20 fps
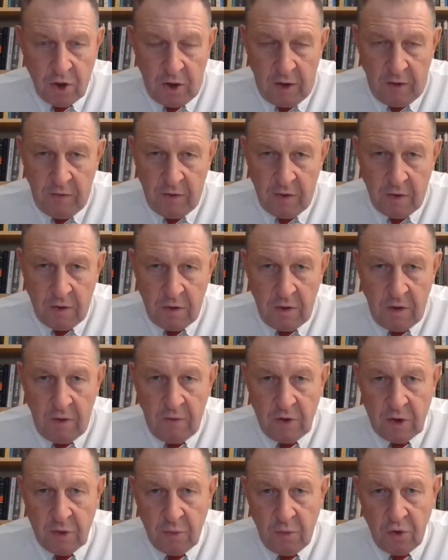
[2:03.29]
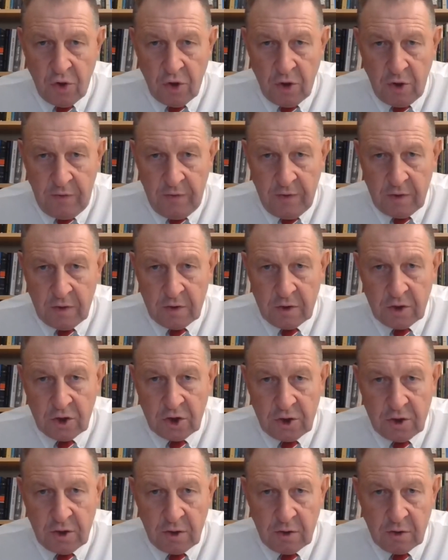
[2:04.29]
So, there's something to
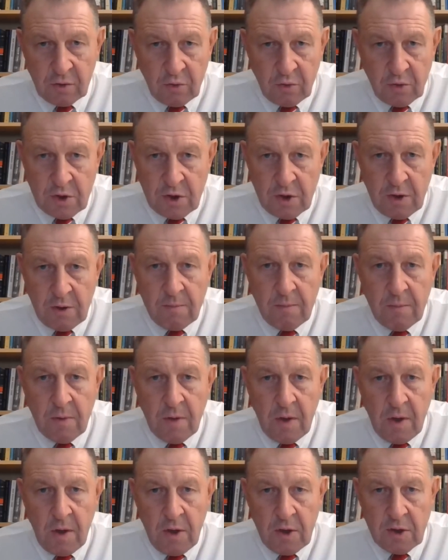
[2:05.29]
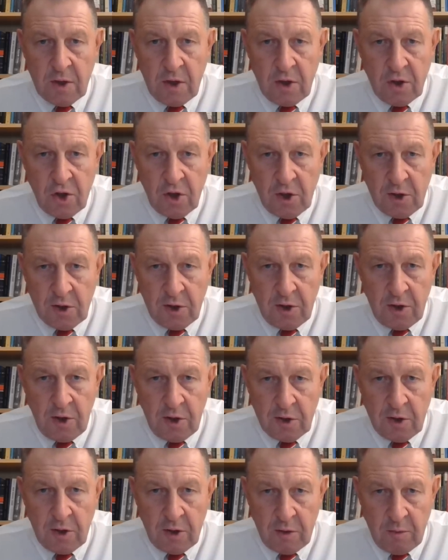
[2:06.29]
think about when it comes to modern asymmetric
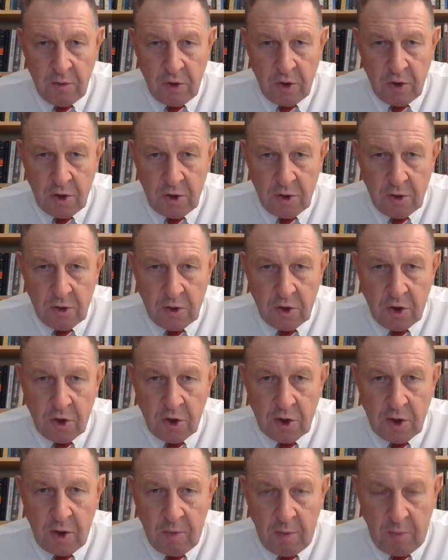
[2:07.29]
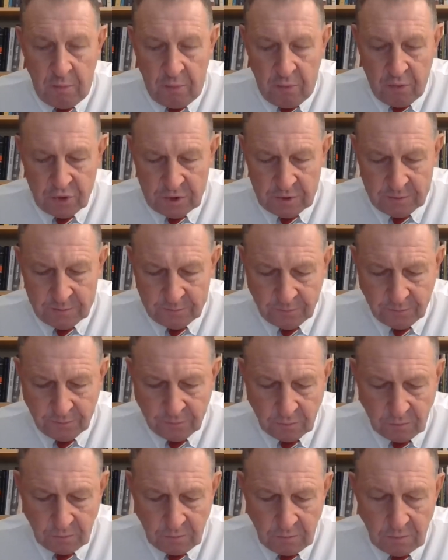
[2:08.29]
warfare. The second
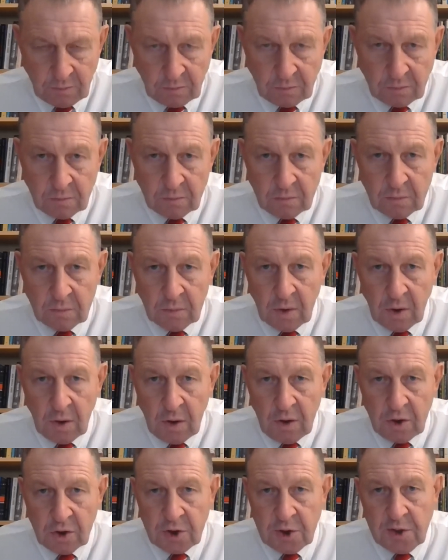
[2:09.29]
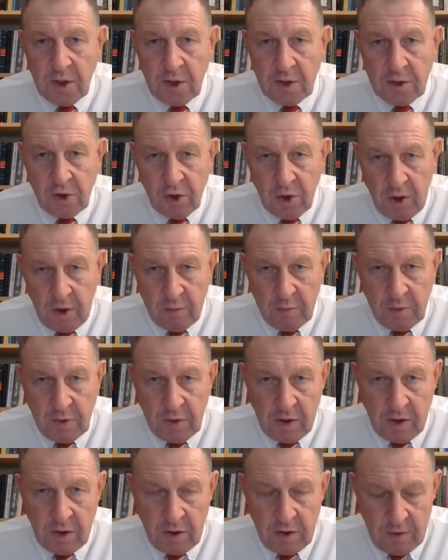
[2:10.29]
conclusion that can be drawn is the
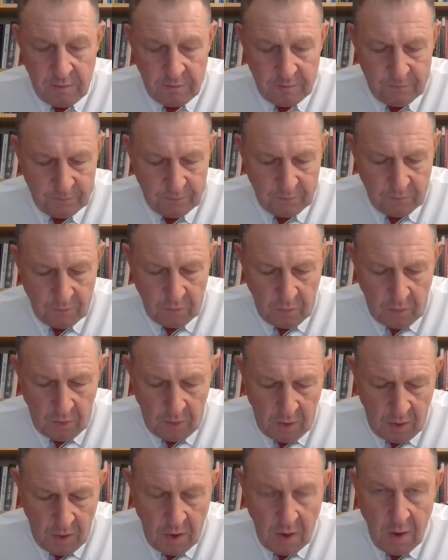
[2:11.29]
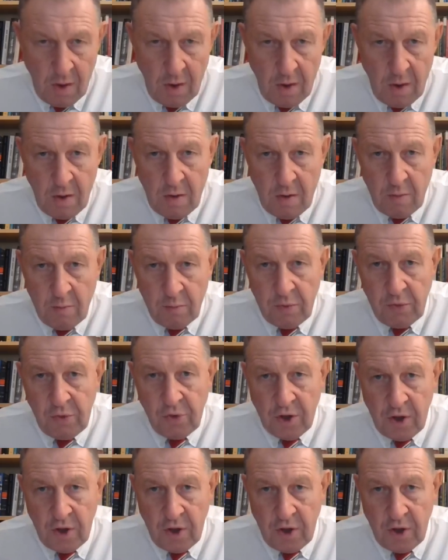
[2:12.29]
significance of missile weapons at this time.